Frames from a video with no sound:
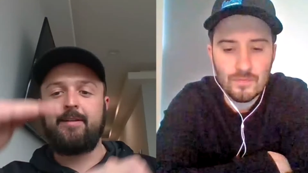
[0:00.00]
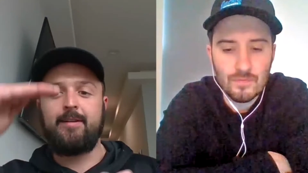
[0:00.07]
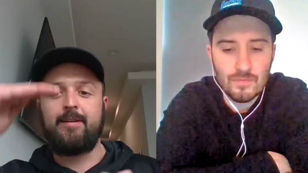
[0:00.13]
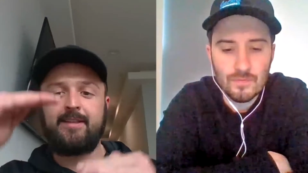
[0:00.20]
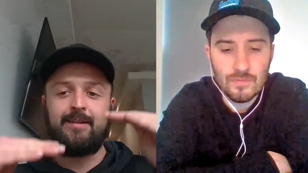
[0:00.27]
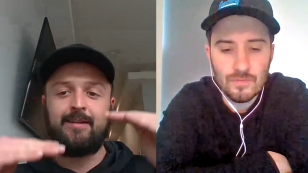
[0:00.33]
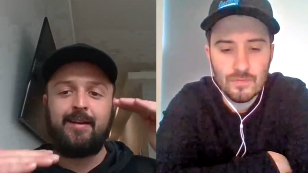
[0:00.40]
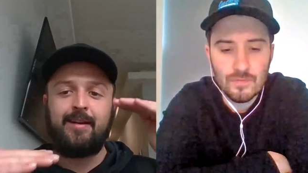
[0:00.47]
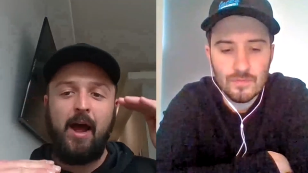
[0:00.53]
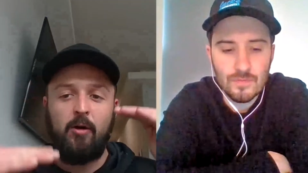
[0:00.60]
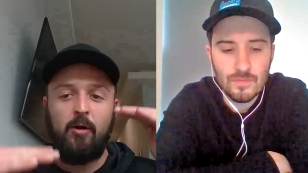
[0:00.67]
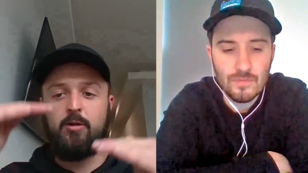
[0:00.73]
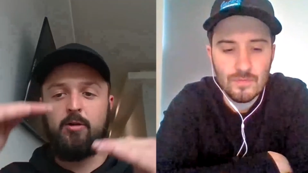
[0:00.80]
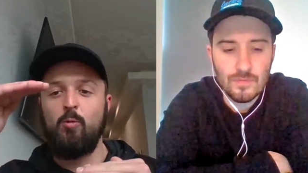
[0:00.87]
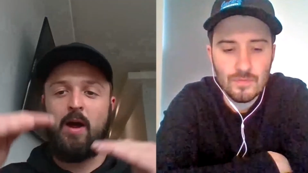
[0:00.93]
Speaker 1: it doesn't
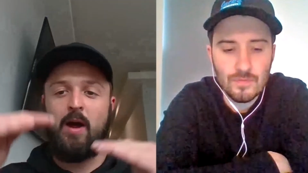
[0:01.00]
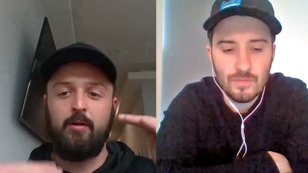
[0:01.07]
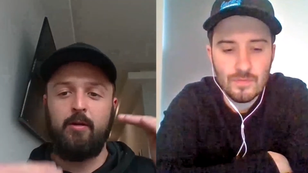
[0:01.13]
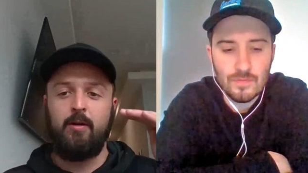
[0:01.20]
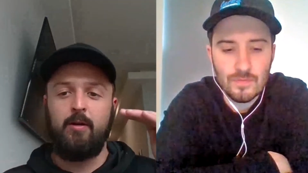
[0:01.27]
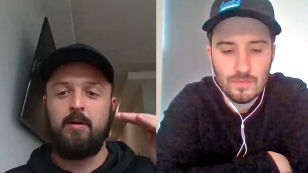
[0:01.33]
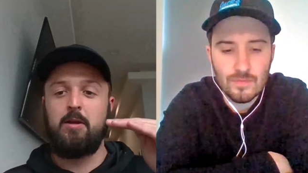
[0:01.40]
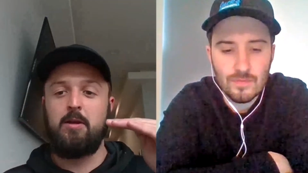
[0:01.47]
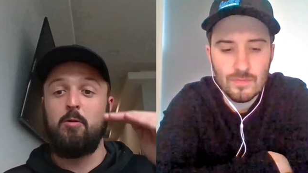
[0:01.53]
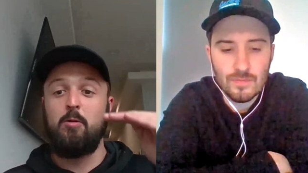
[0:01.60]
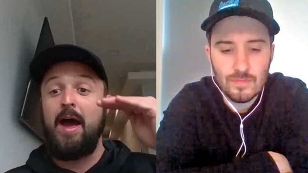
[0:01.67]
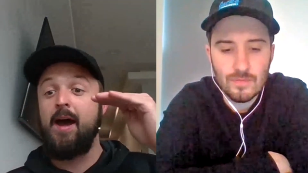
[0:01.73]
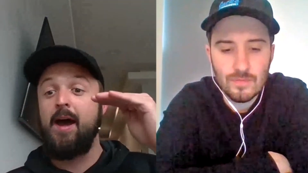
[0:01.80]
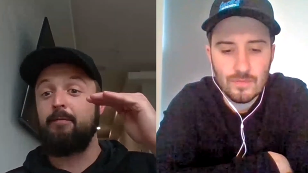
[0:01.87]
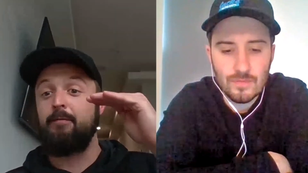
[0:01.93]
tell you whether you
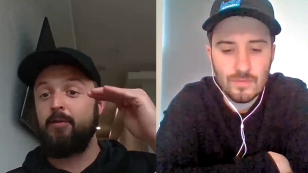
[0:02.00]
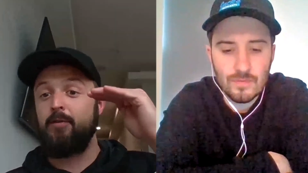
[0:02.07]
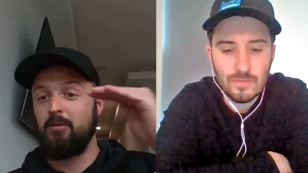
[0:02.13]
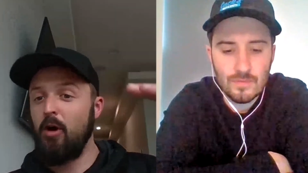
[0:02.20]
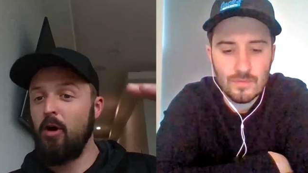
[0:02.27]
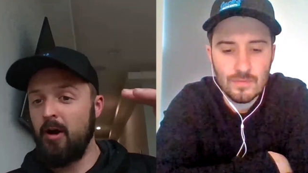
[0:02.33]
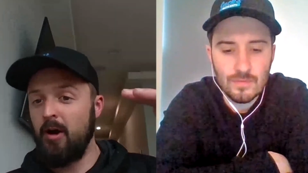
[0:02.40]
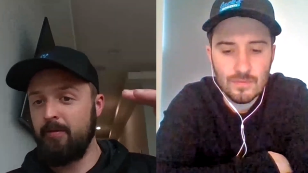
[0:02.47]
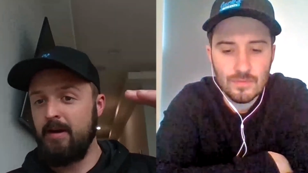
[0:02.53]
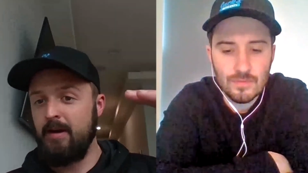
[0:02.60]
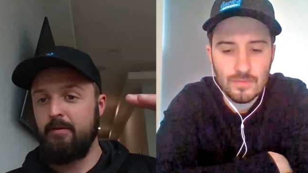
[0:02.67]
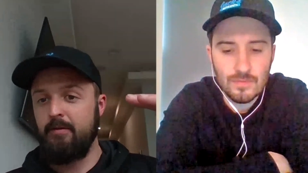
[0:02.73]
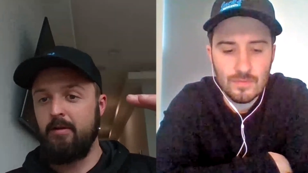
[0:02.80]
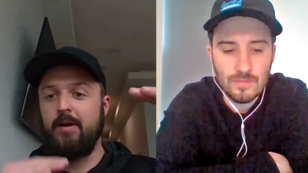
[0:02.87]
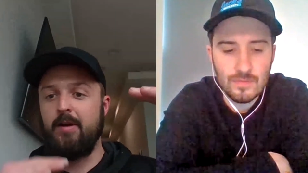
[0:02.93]
have your target
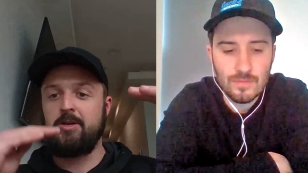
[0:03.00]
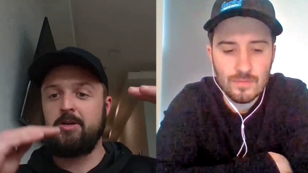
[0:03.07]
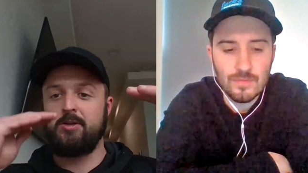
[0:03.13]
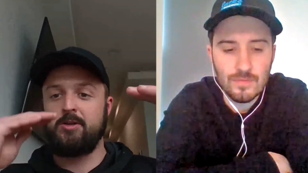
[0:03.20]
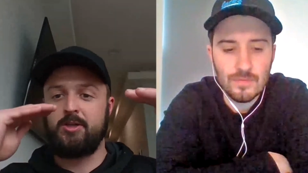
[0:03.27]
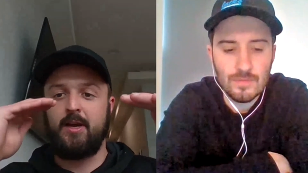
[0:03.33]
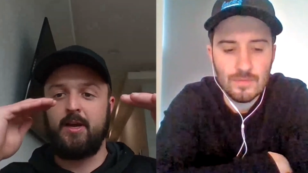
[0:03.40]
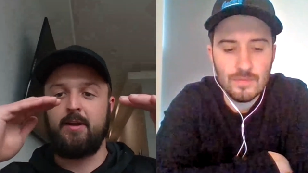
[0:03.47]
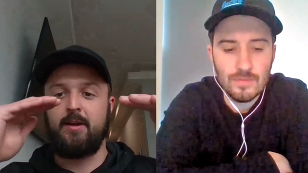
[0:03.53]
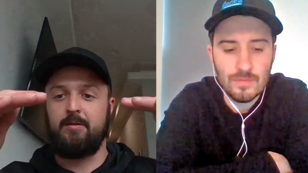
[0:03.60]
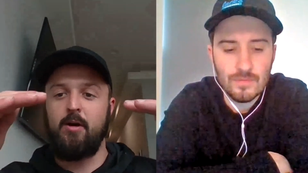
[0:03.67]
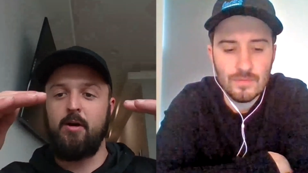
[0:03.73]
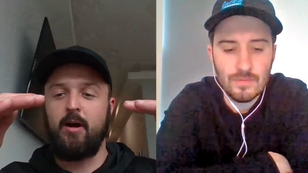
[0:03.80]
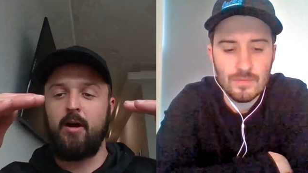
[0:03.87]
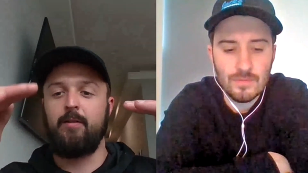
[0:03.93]
level of nitrogen,
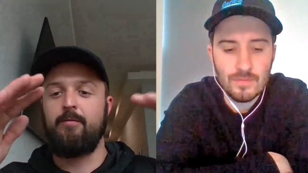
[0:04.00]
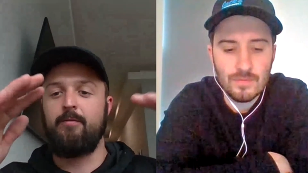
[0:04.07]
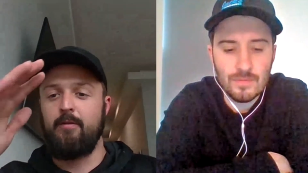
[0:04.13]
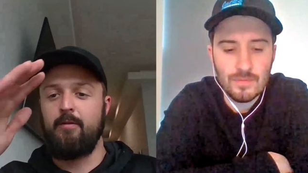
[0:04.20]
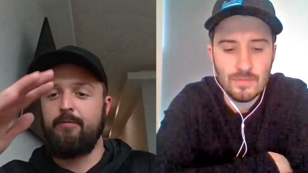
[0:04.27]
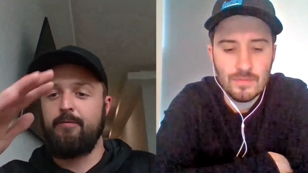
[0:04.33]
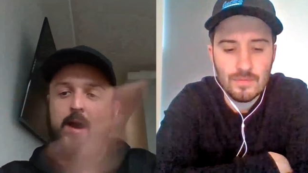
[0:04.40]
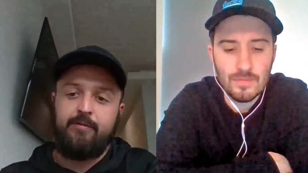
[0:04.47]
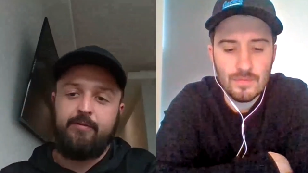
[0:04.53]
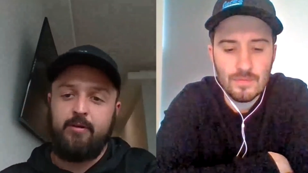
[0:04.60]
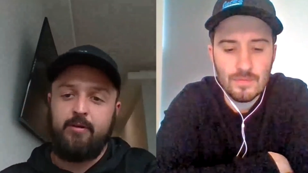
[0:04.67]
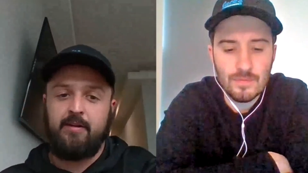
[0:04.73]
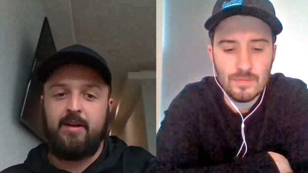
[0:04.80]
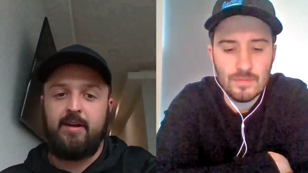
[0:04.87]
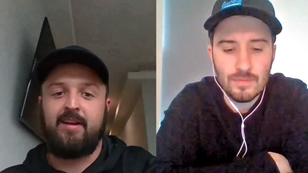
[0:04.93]
your target level of
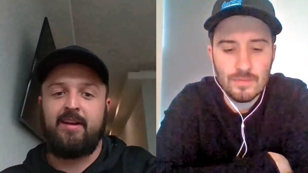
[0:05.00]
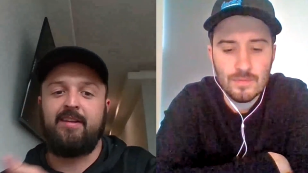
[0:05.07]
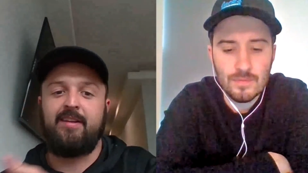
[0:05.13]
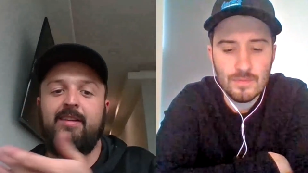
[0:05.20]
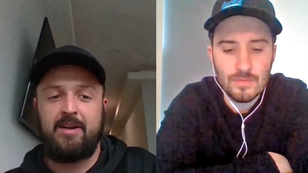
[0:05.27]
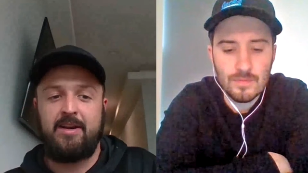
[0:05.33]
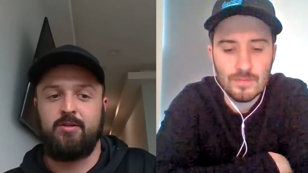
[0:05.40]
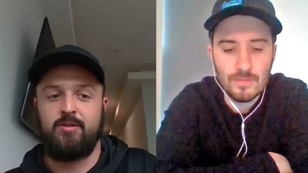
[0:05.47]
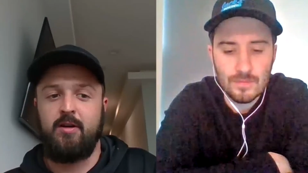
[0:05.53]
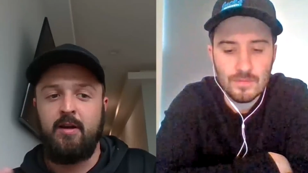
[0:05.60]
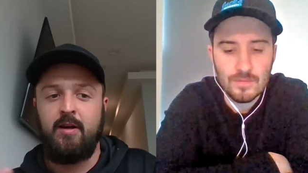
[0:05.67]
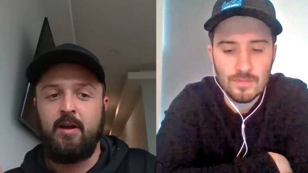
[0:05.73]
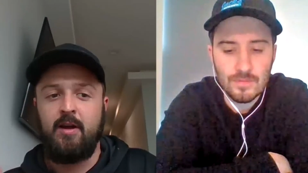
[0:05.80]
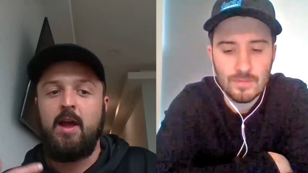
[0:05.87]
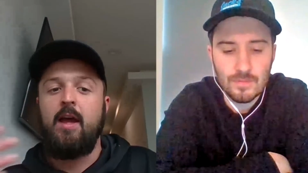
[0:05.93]
phosphorus, et
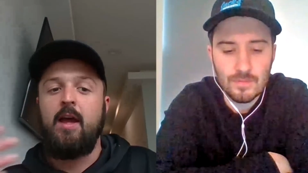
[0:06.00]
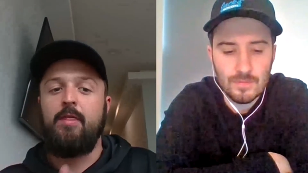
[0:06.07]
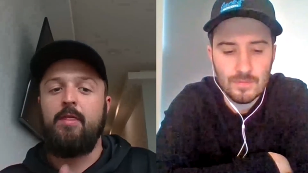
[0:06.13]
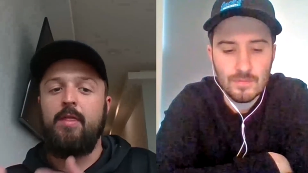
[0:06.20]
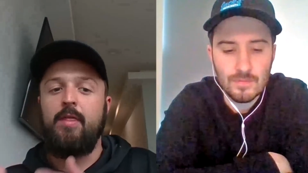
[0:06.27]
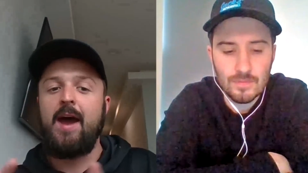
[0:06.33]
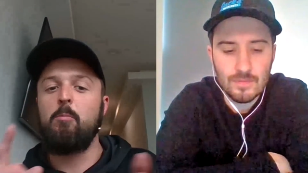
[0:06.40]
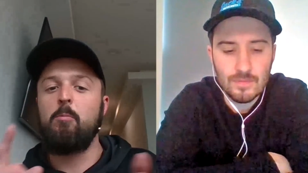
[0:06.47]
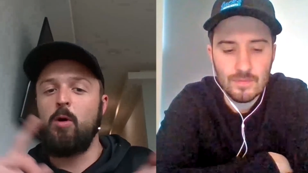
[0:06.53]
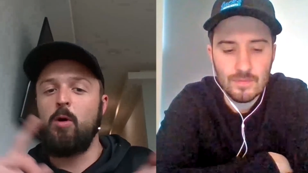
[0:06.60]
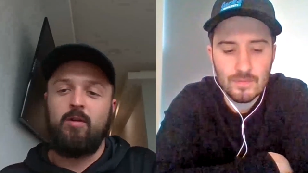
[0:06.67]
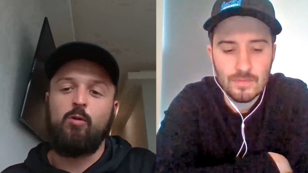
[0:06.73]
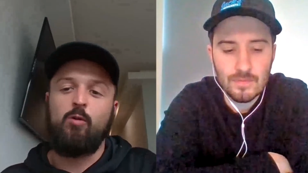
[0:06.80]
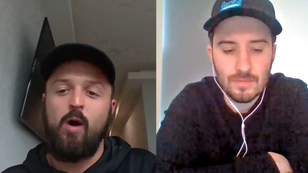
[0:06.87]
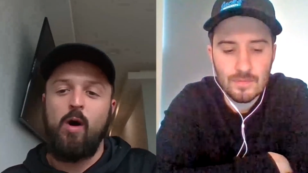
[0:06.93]
cetera. That
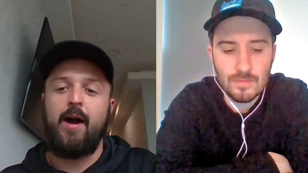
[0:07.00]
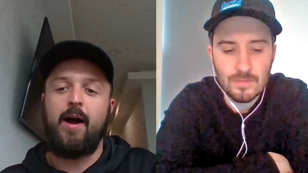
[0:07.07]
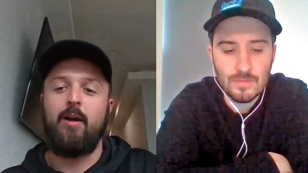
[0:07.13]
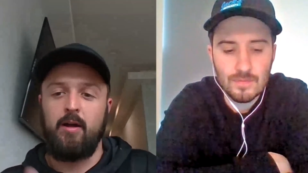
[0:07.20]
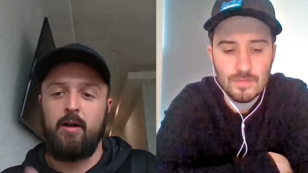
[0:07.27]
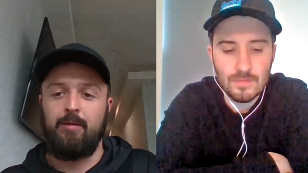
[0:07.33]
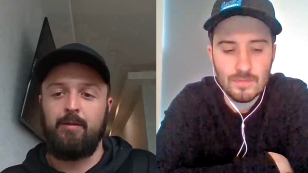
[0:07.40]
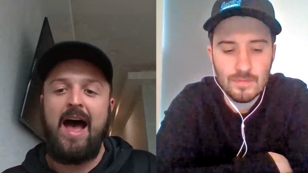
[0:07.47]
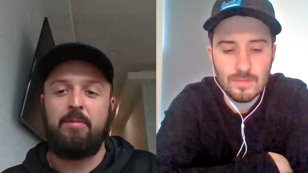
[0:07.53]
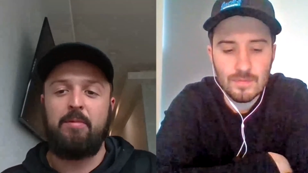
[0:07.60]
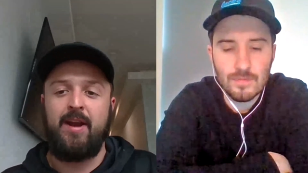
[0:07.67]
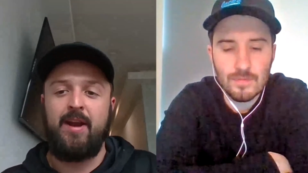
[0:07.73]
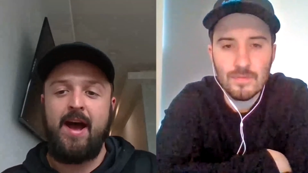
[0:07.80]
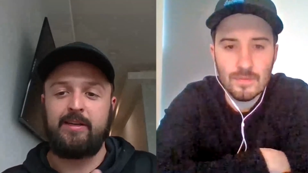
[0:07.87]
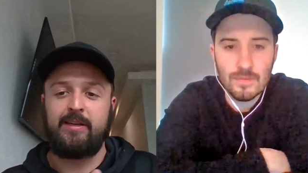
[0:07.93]
would require a
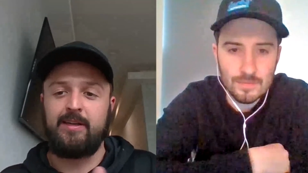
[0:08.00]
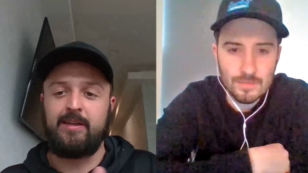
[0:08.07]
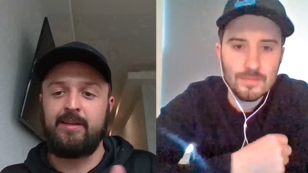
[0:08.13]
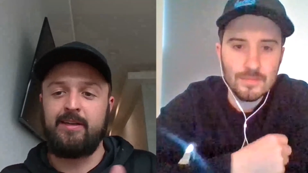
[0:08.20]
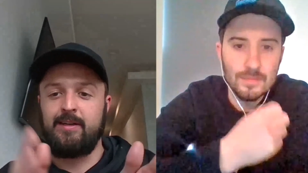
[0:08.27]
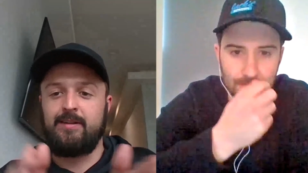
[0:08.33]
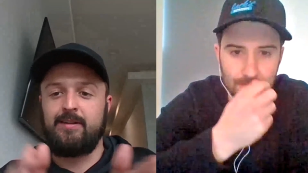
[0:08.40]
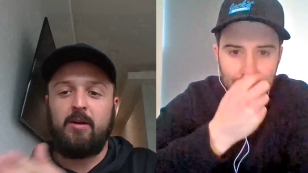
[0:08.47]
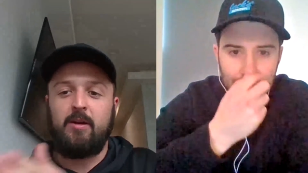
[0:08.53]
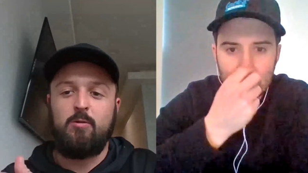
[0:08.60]
lab analysis to